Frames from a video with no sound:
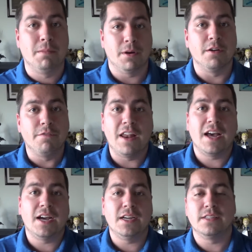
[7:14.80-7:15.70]

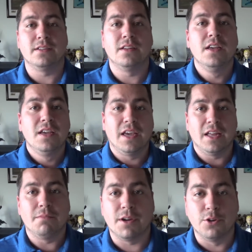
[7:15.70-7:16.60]
butterflies and
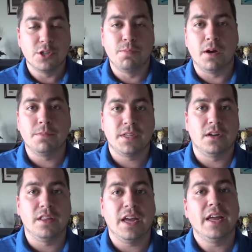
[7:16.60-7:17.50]
my goosebumps and
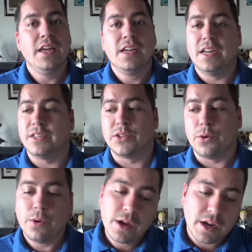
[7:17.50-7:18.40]
all that. And
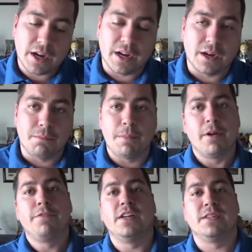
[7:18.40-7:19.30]
so by
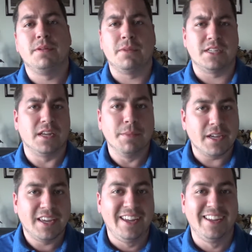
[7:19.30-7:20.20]
butterflies I mean my
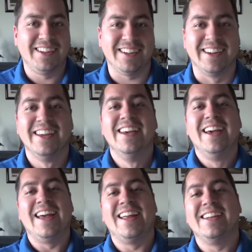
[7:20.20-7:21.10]
stomach.
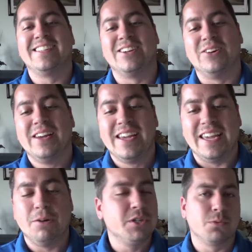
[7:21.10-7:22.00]
And so
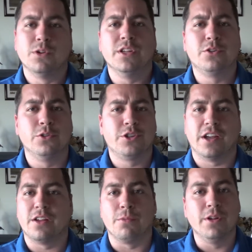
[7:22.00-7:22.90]
it was a really cool
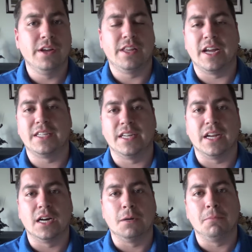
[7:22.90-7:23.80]
trailer. Really liked it.
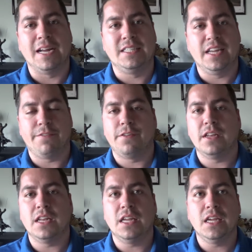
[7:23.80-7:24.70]
I
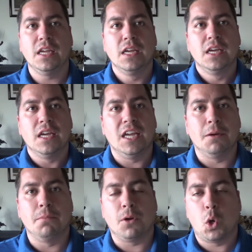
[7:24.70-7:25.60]
definitely
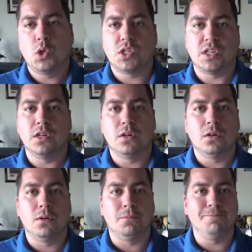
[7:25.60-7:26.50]
am
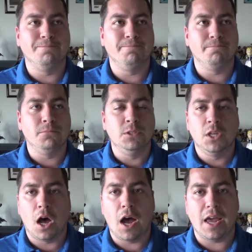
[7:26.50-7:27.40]
still
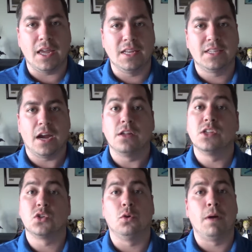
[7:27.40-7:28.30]
not entirely
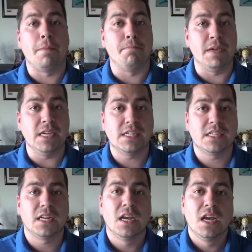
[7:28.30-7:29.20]
sold by
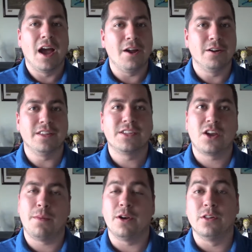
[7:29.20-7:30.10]
Beast. I heard this
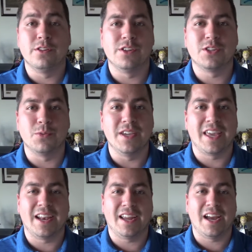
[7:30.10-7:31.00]
comment earlier this week
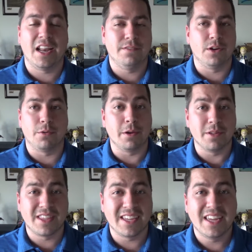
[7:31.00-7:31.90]
and I kind of agree
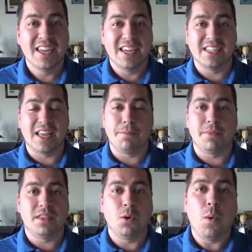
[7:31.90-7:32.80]
with it, is
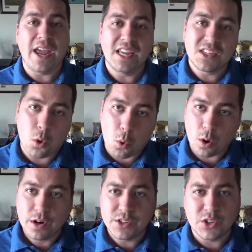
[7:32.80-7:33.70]
that the way his
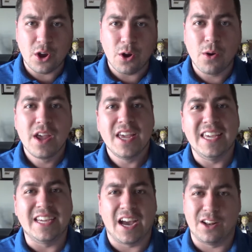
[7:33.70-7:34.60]
horns go,
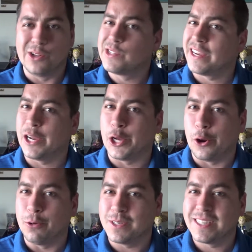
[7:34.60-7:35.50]
he kind of looks like a
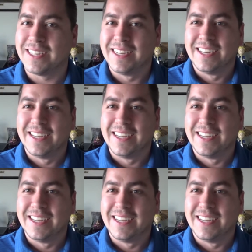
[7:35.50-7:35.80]
goat,